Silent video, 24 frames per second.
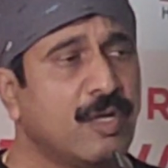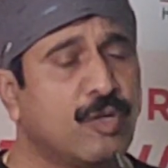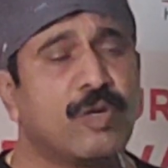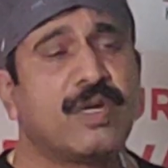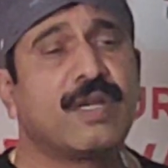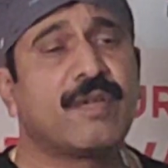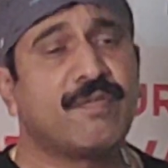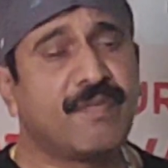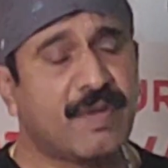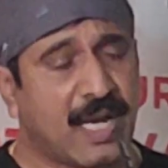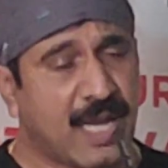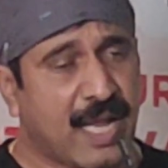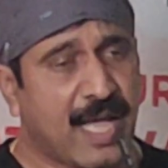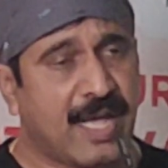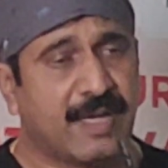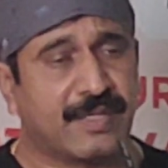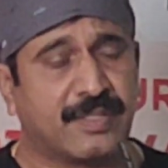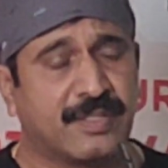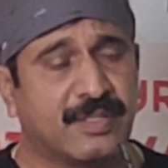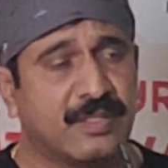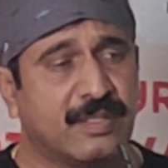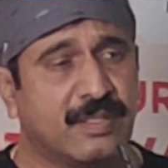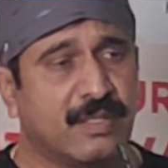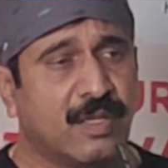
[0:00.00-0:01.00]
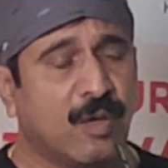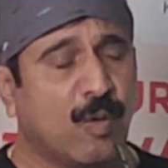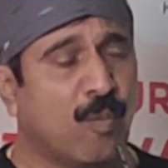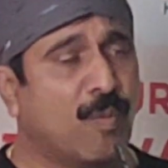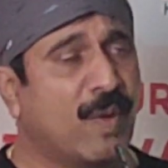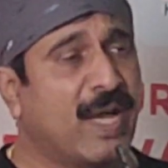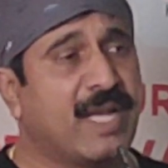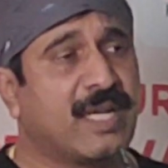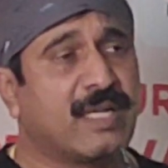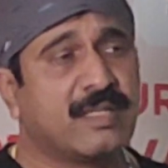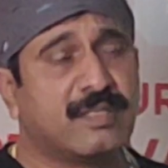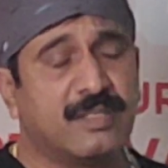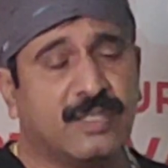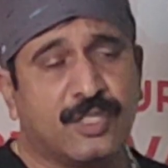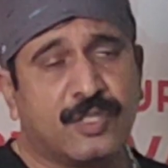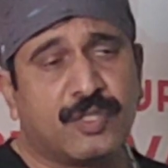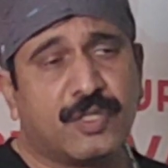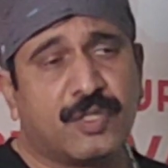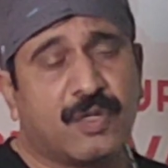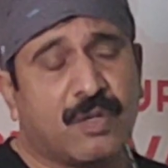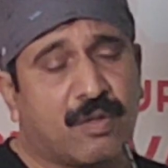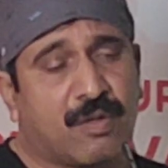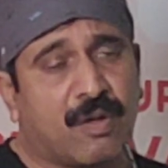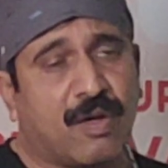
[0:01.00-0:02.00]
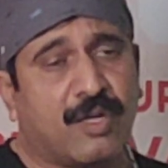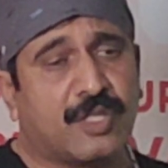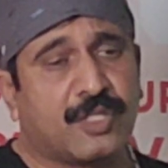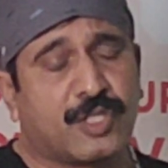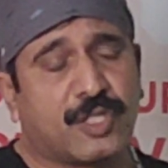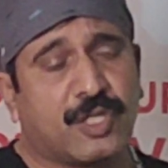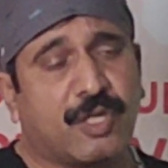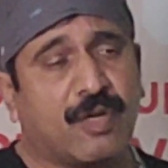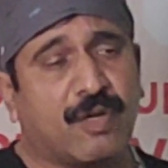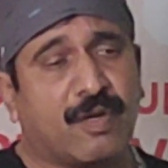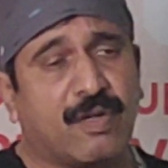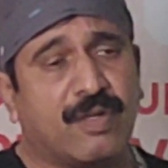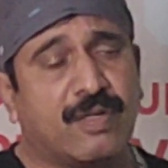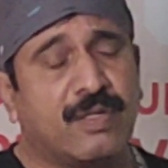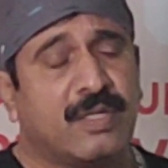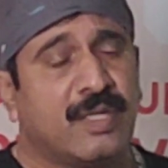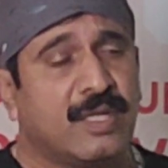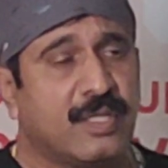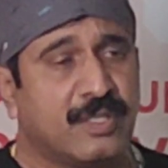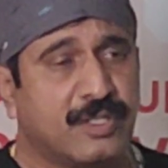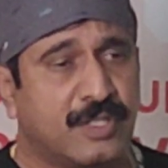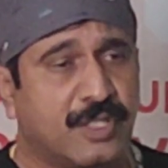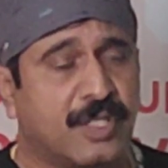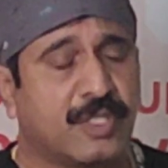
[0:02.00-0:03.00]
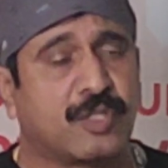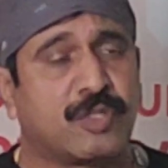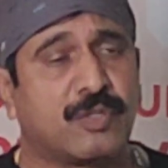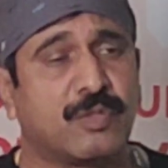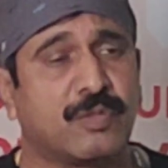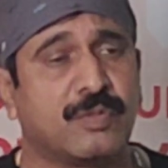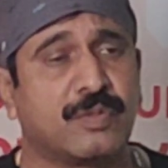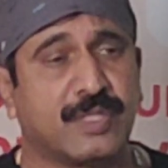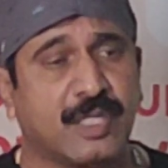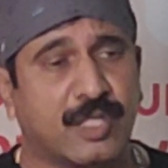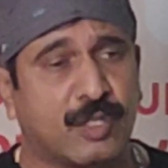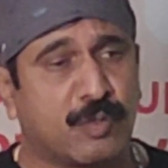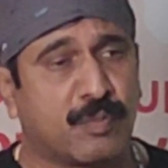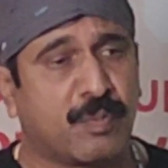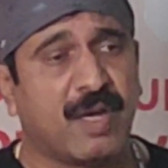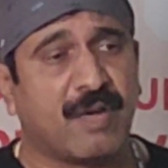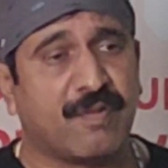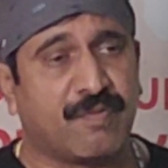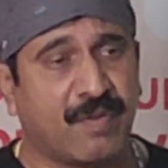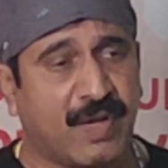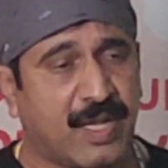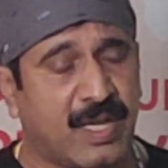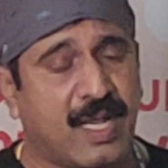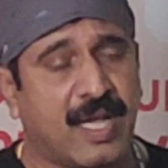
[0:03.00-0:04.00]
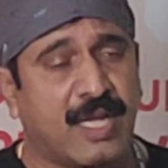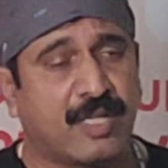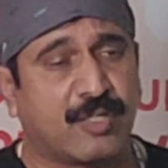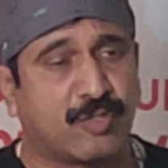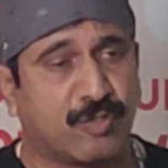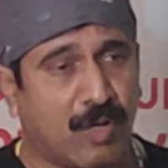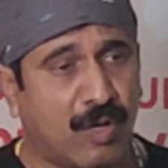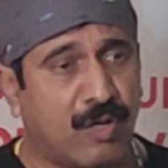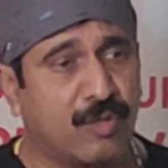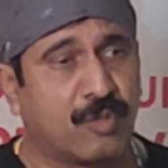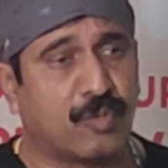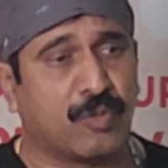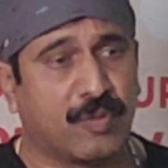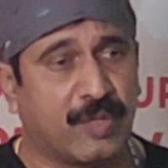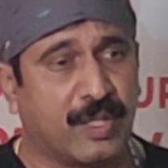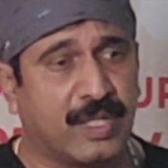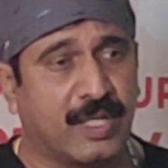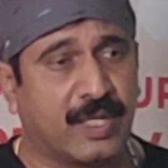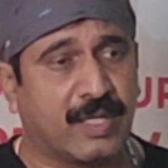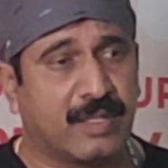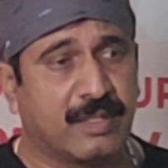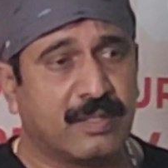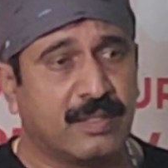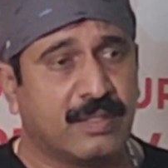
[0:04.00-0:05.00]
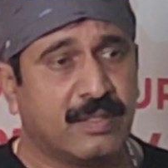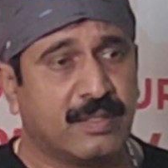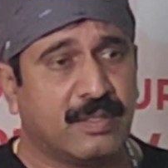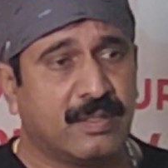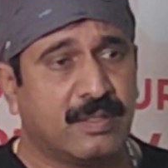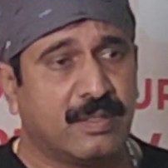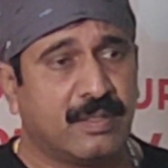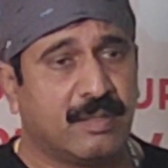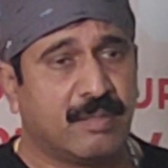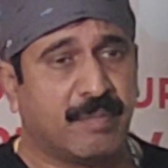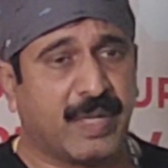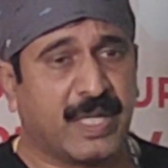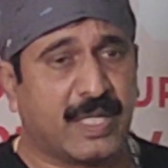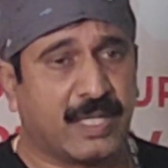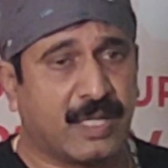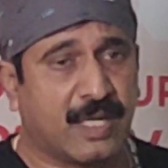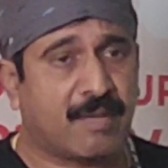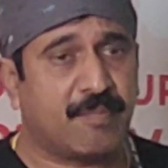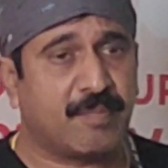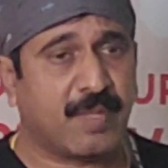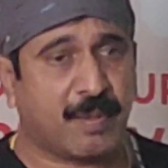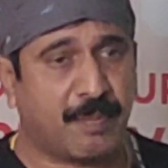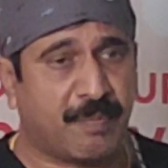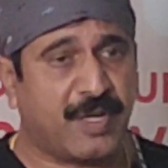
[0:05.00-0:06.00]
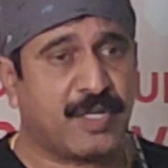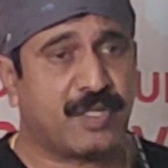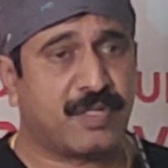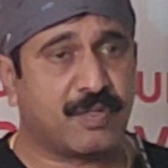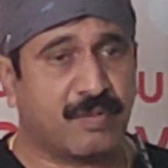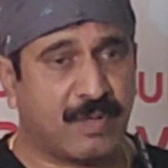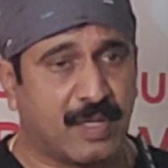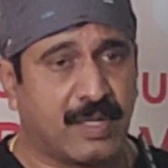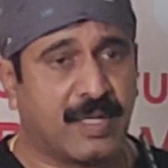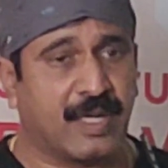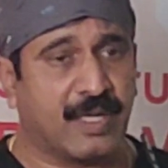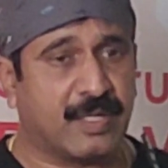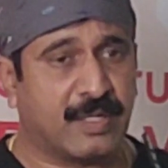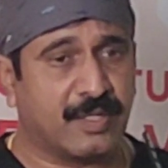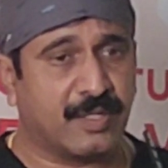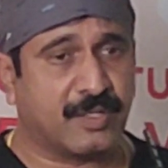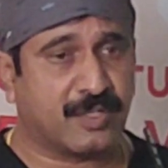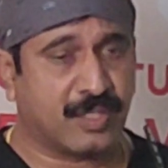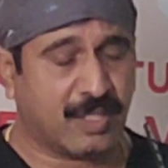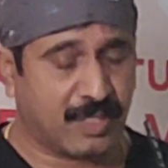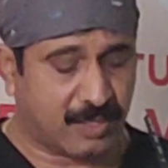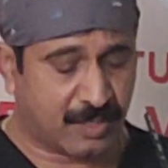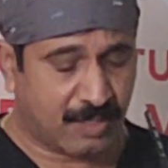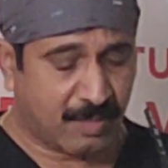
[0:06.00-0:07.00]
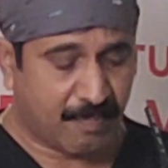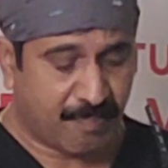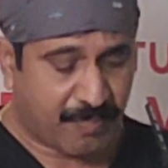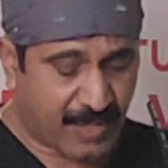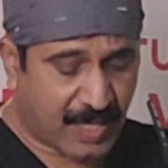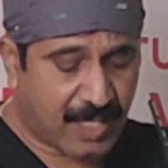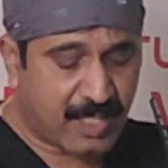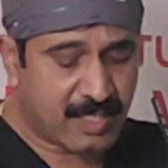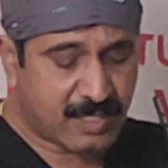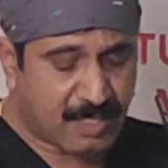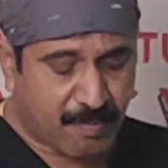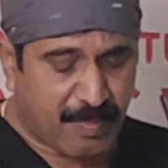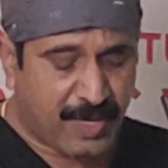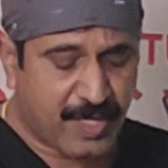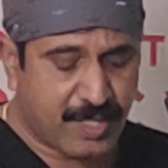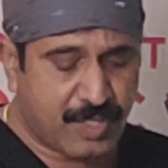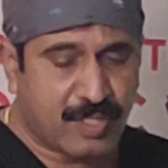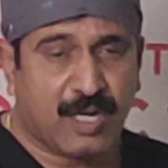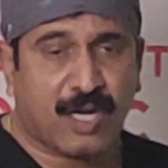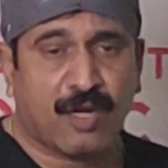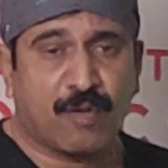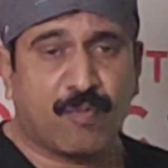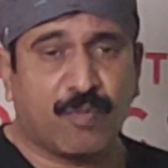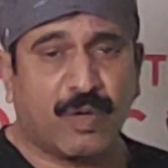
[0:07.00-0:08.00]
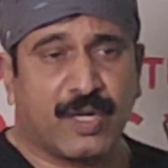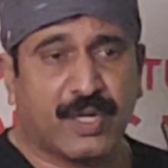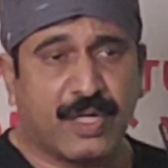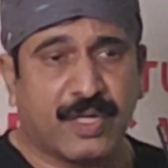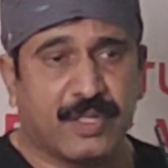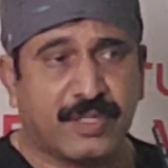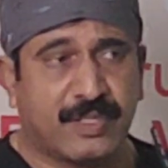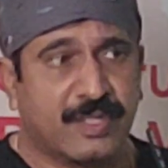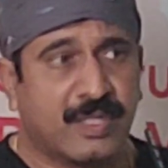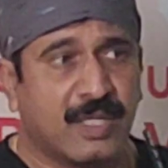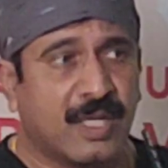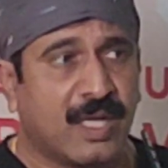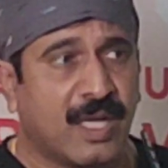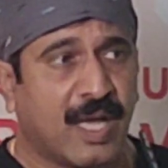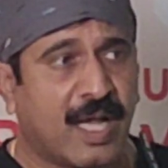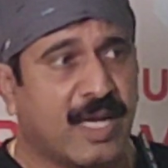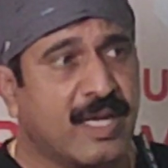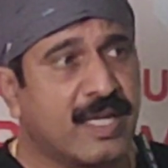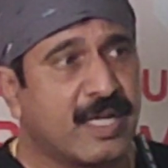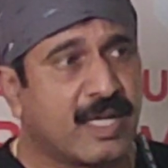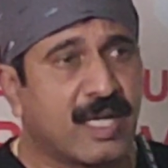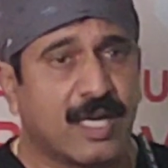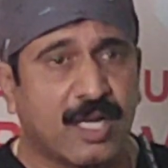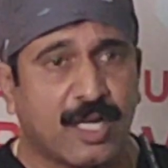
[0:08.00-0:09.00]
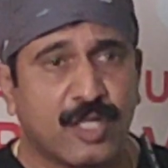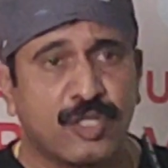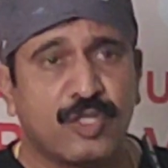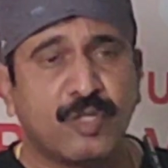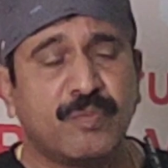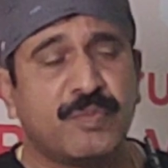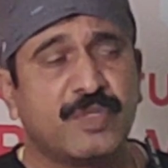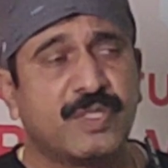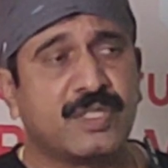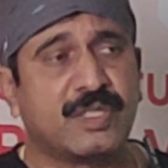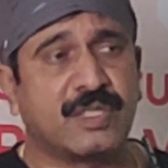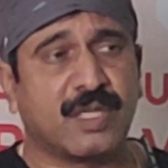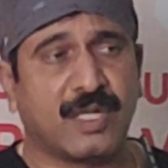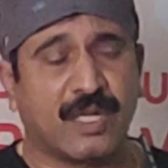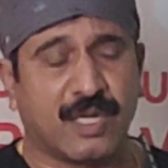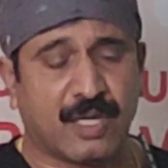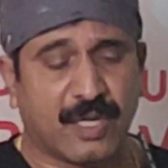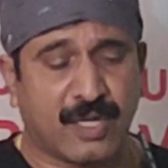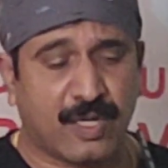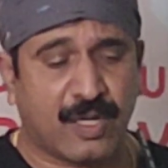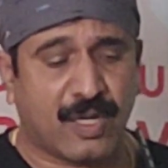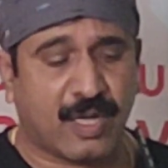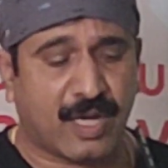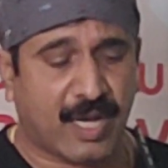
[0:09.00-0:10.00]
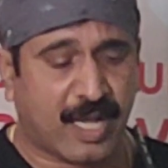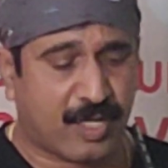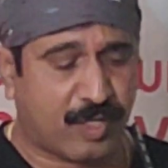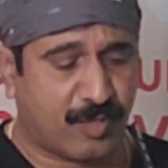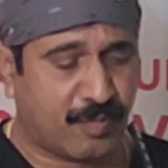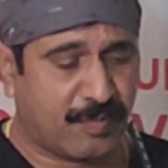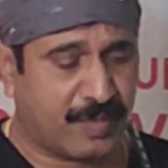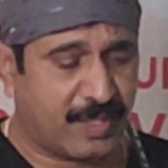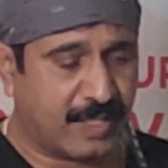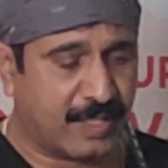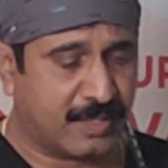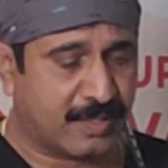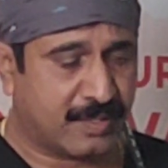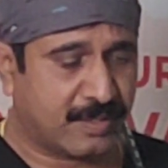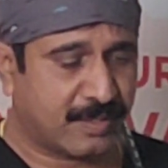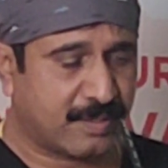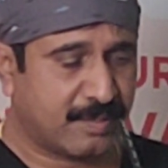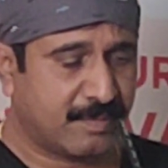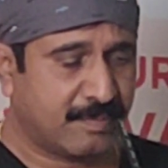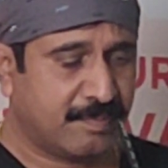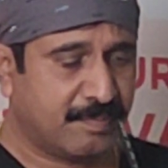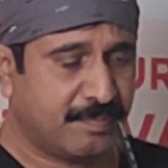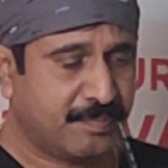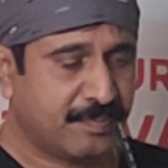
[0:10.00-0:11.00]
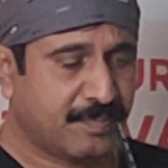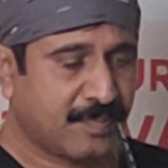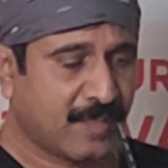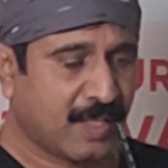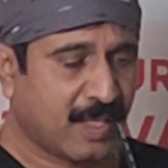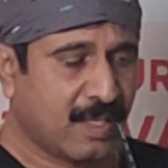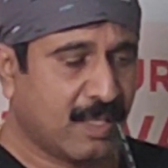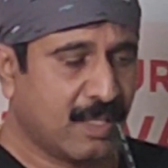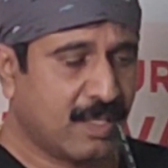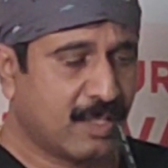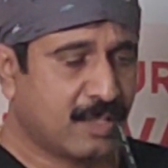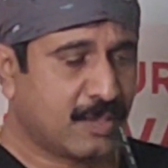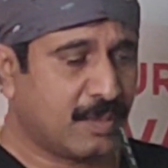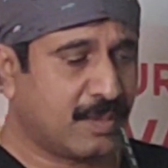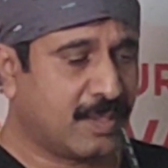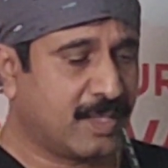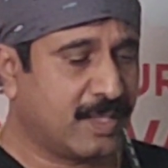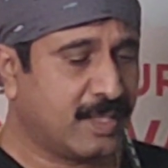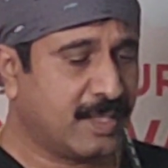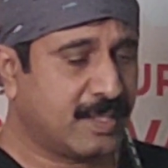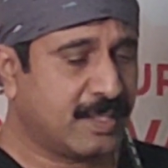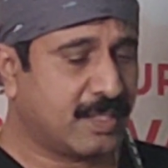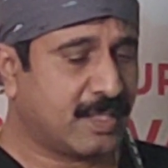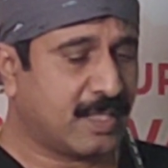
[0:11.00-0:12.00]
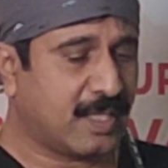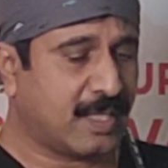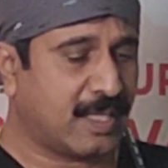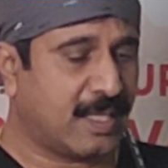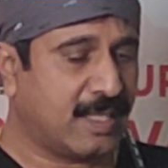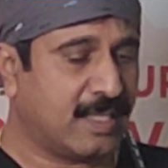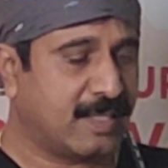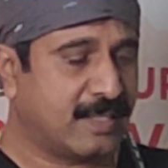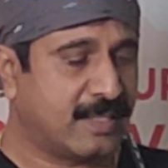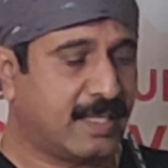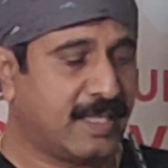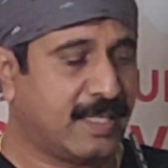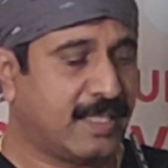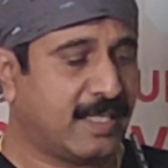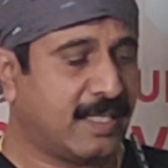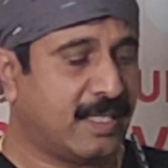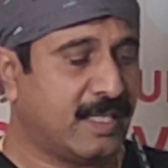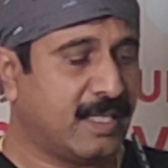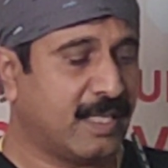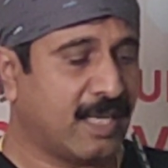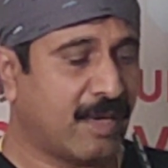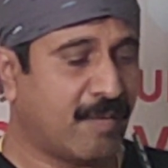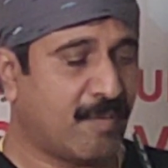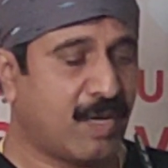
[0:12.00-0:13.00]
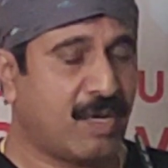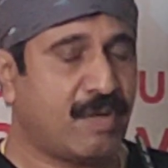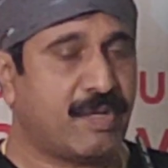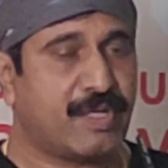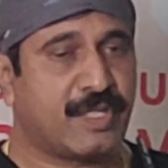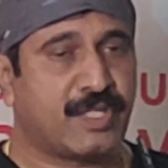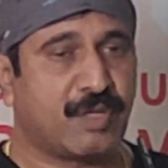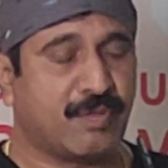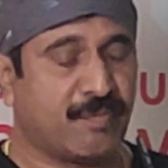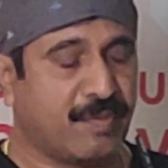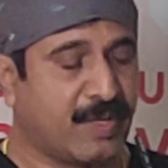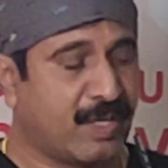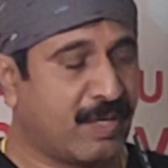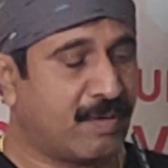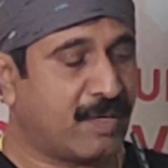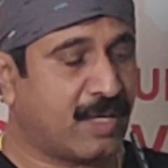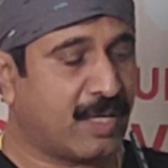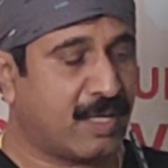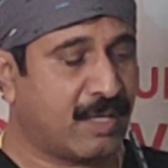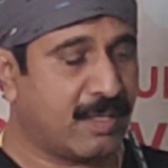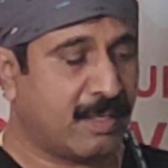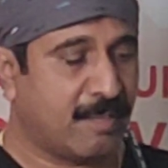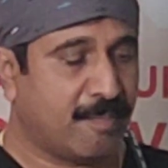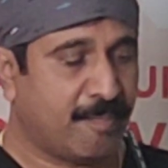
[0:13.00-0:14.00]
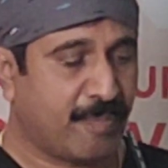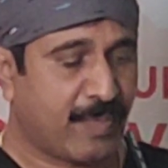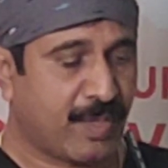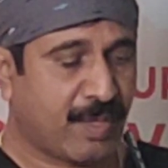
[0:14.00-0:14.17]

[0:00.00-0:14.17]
25 lakhs, whereas this will cost you around 6 to 6.5 lakhs altogether by the time the patient will get discharged. That is a major advantage, and he can resume his regular activities. So this CT evaluation we have done